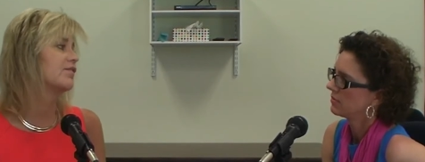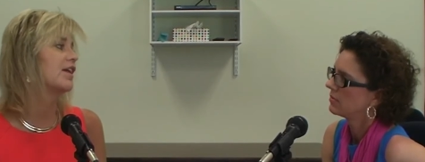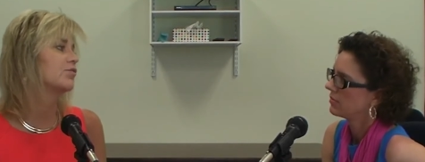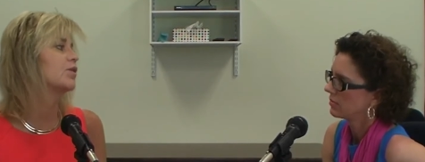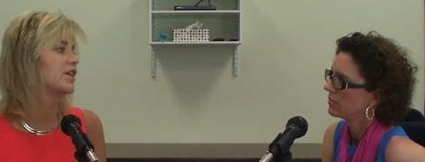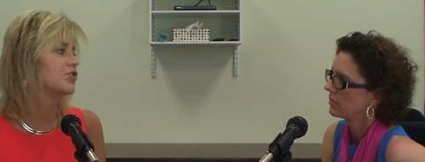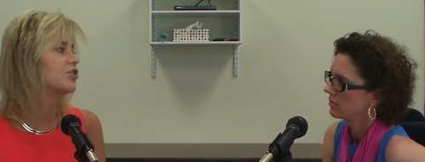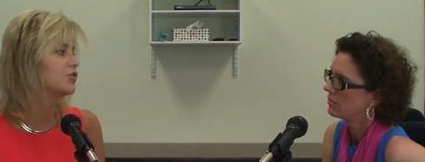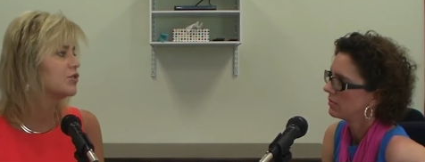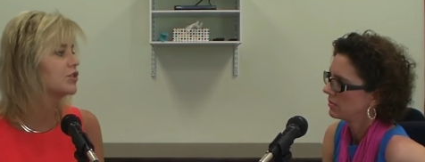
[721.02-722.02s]
Speaker 1: if that's what they
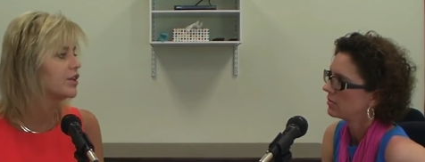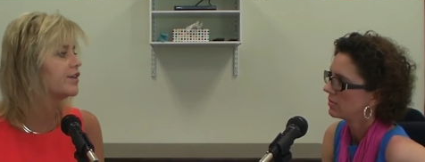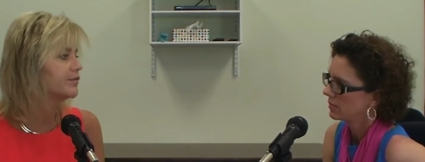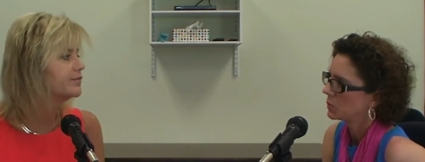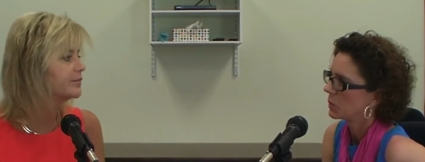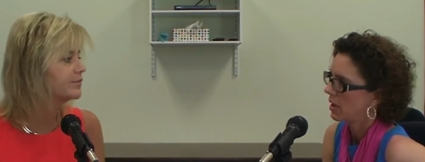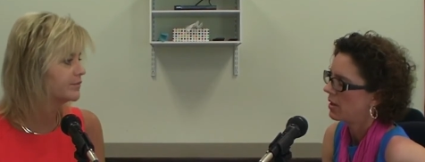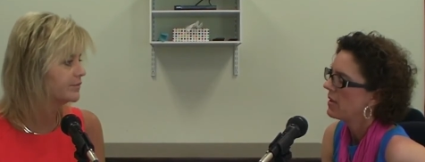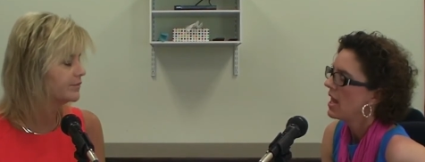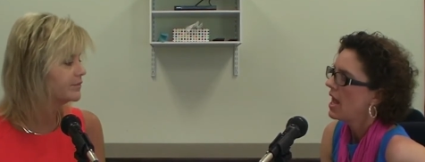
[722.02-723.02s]
choose to do.
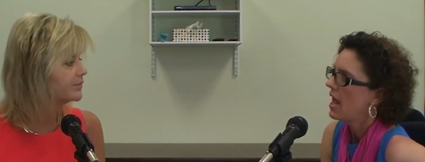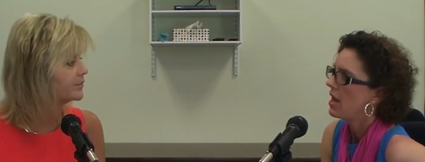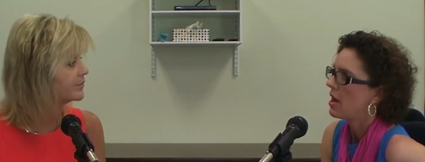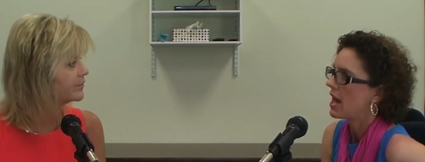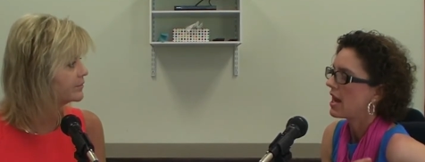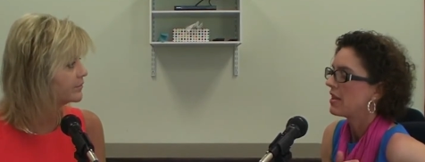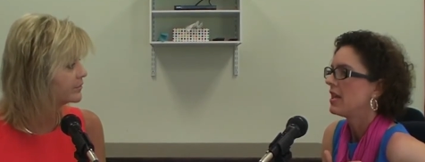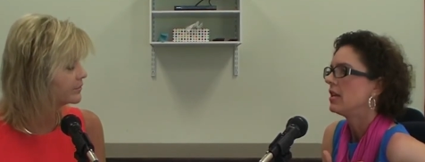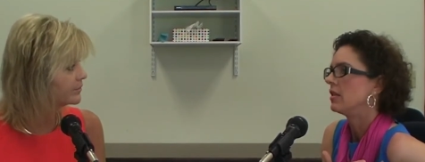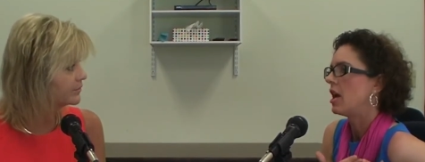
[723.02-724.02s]
Okay,
Speaker 2: and I
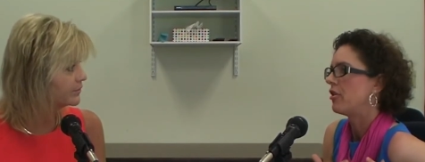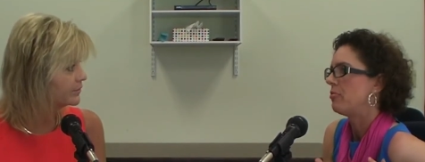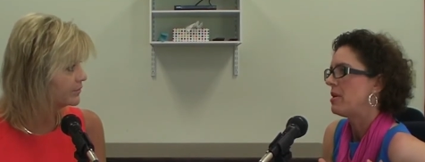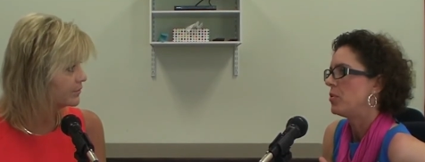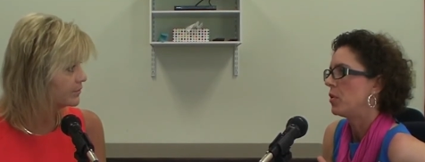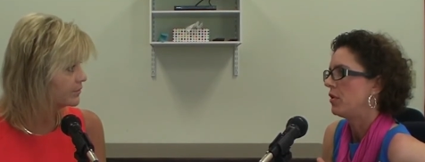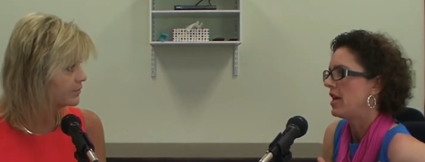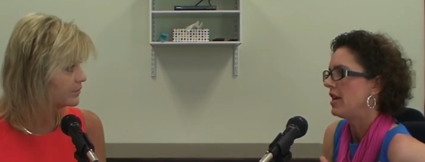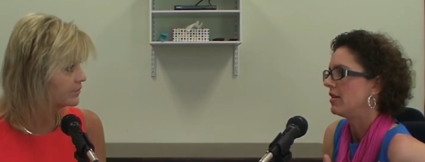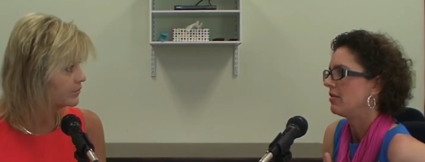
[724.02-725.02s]
think a lot of people
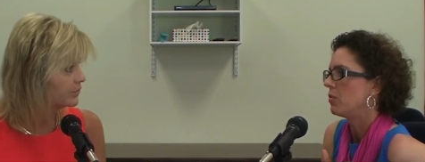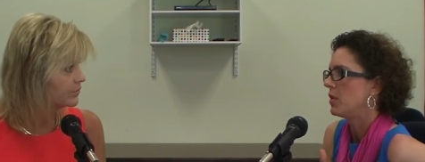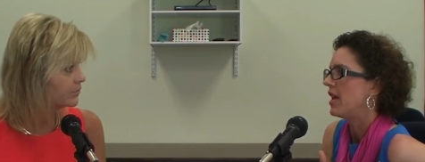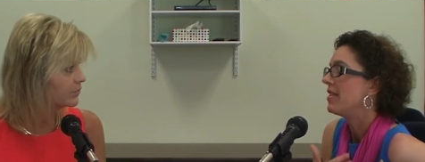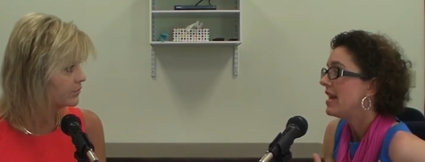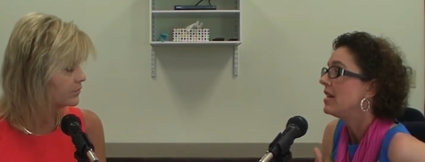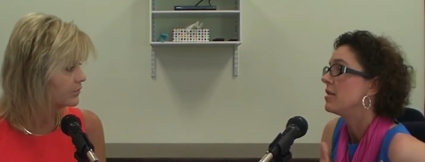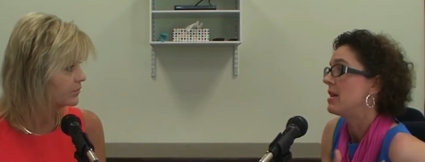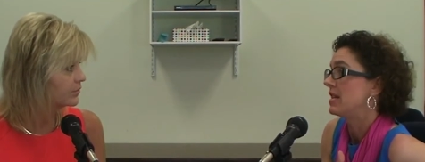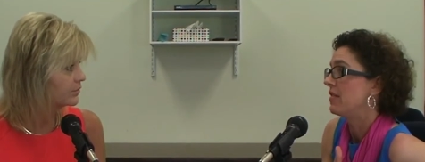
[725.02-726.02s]
think, when they think
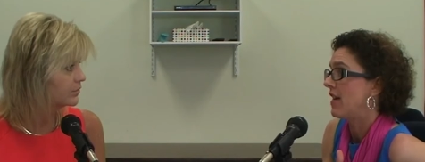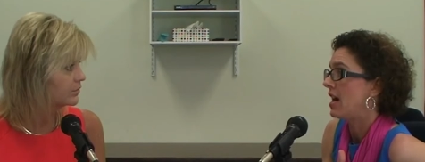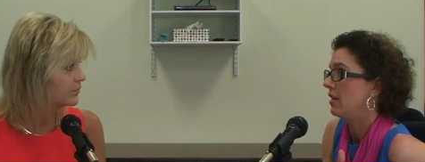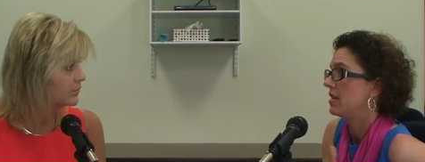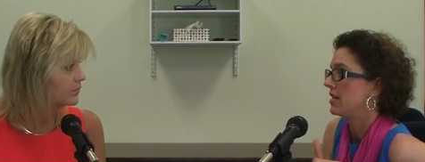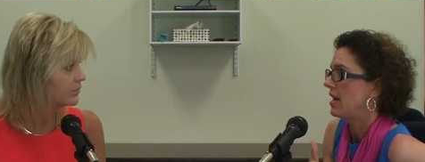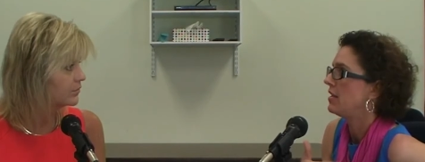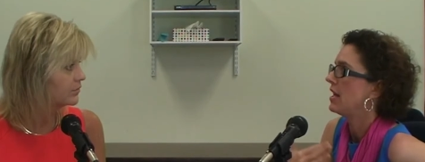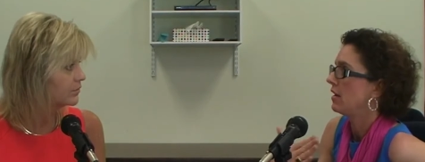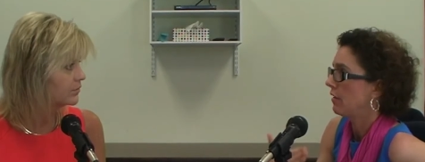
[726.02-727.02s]
domestic violence, they
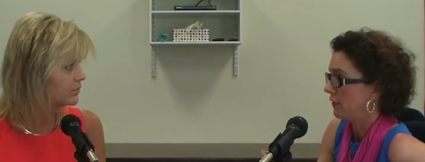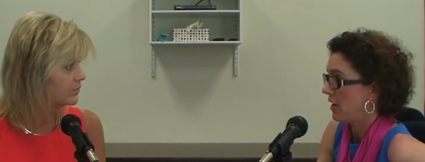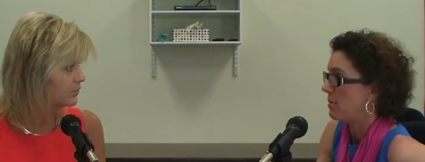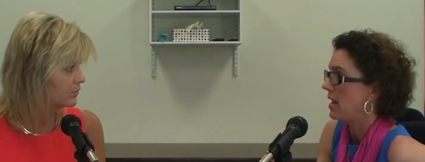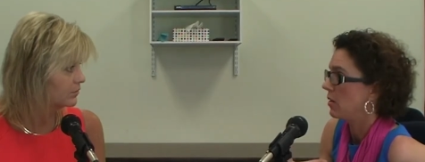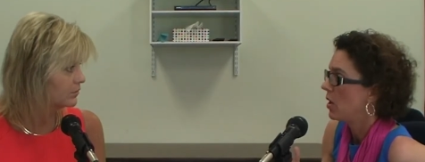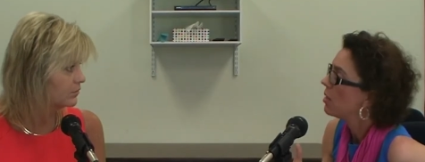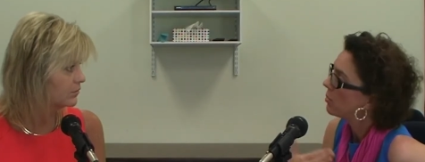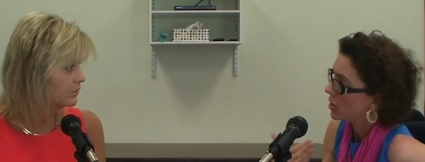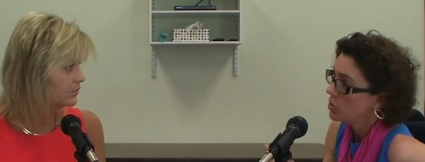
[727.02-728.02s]
think female,
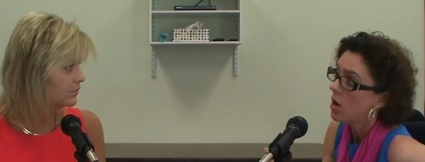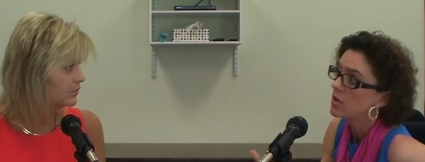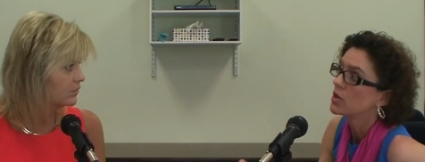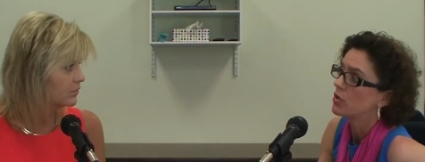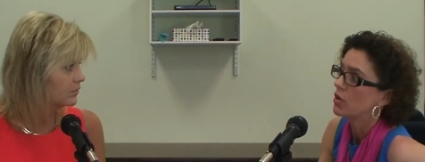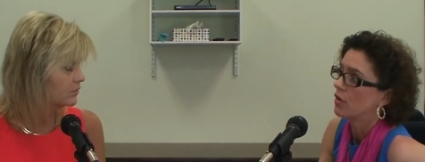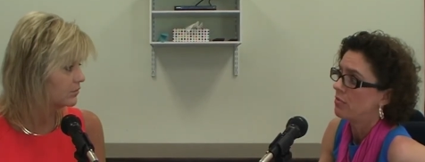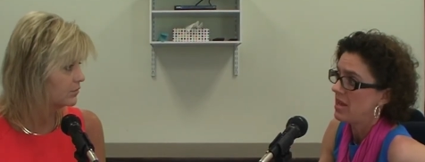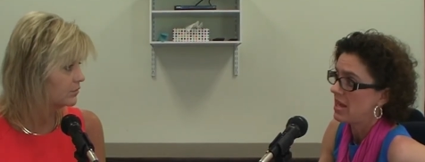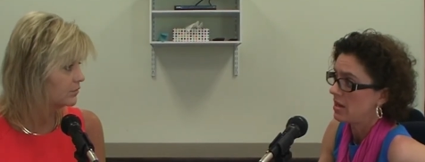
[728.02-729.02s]
but you also
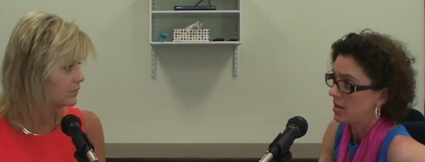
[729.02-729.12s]
serve men